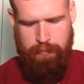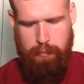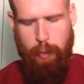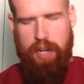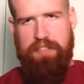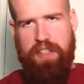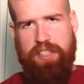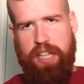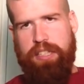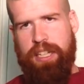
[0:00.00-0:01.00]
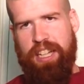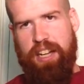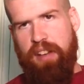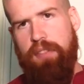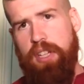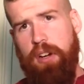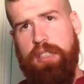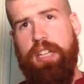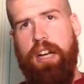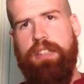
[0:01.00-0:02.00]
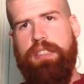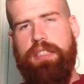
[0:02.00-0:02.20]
But if this gets any kind of heavy contact,